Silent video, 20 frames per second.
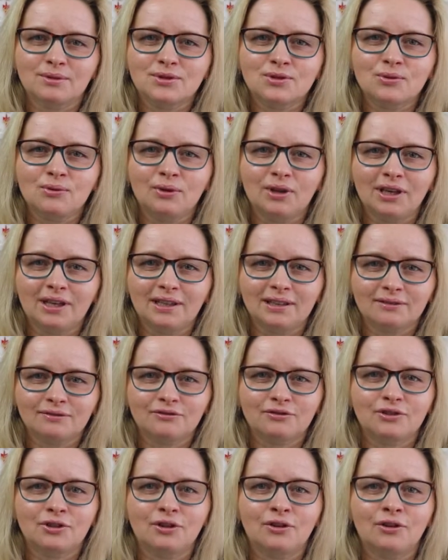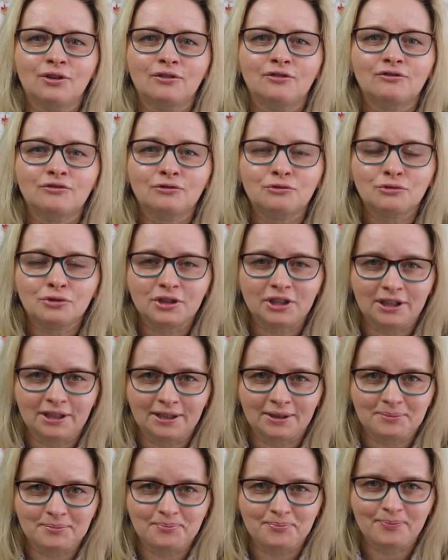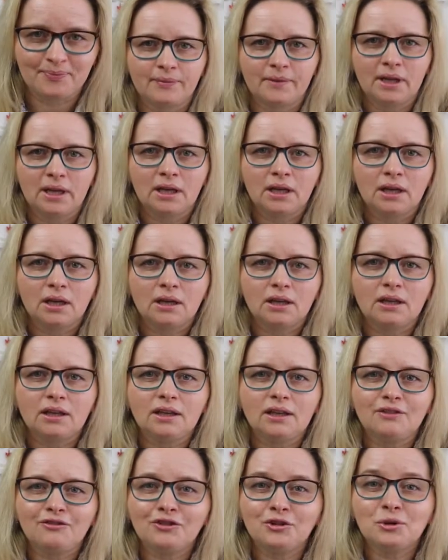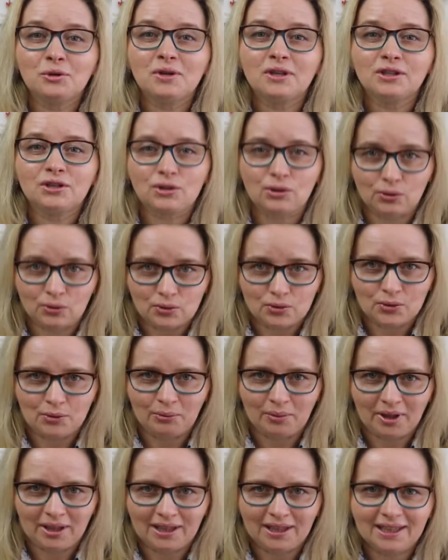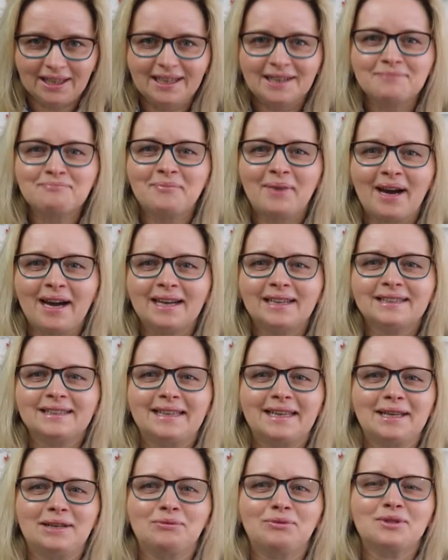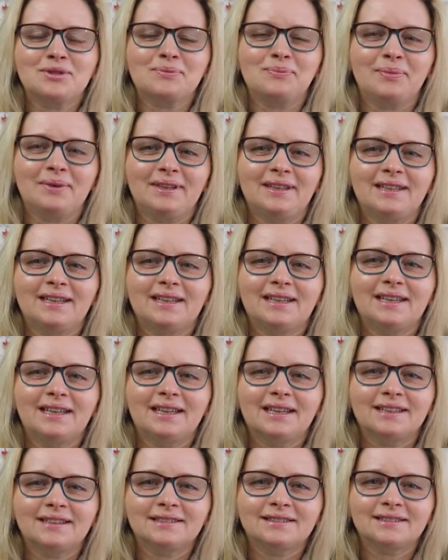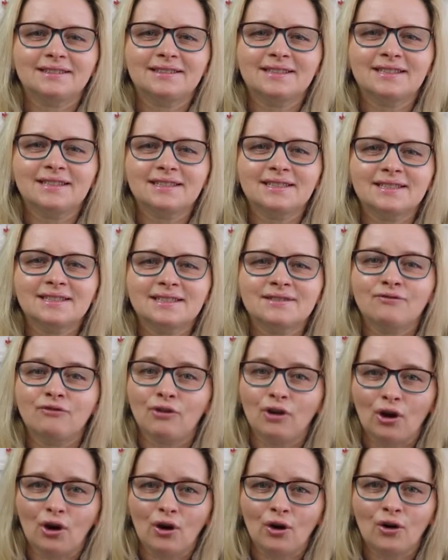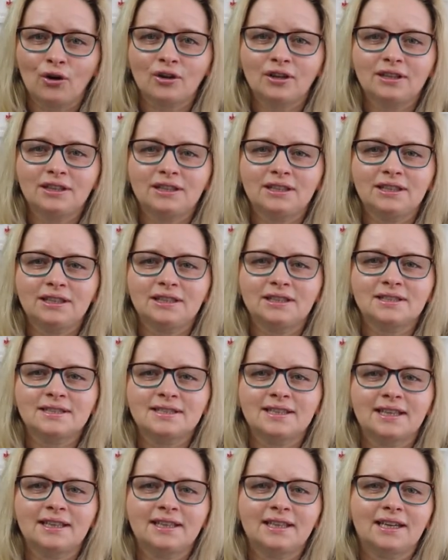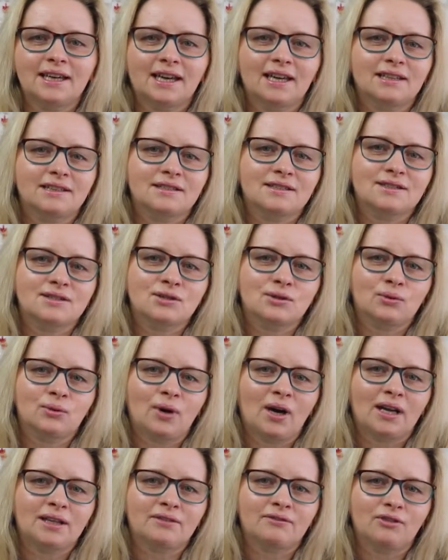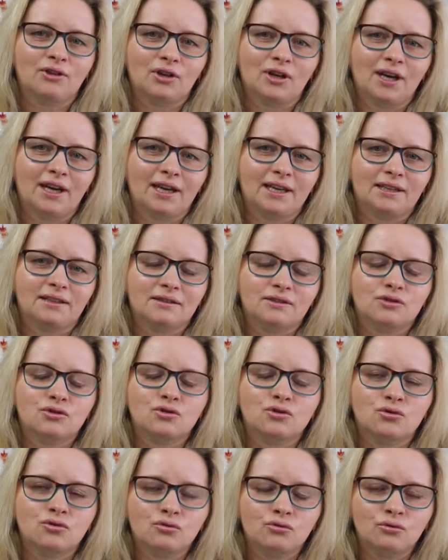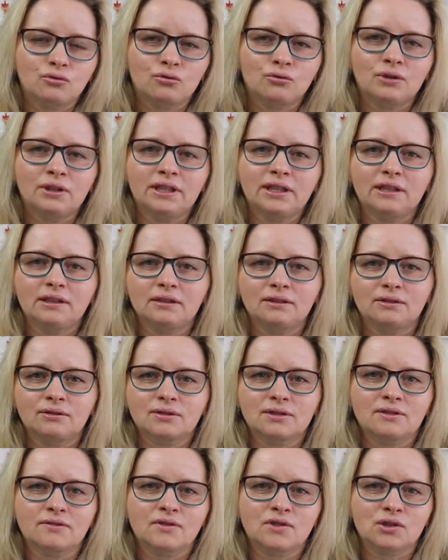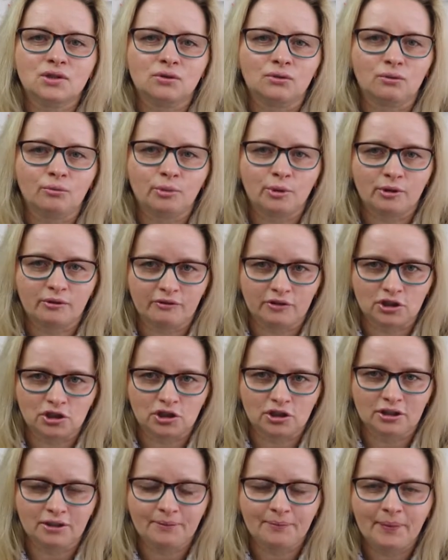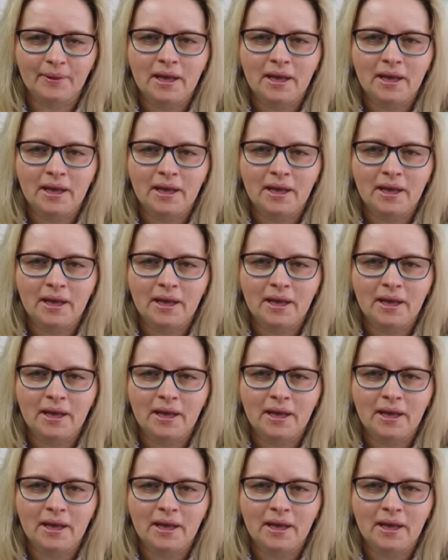to learn for free. If you are new to me, my name is Bea and this vlog is dedicated to advocate truly inclusive school provision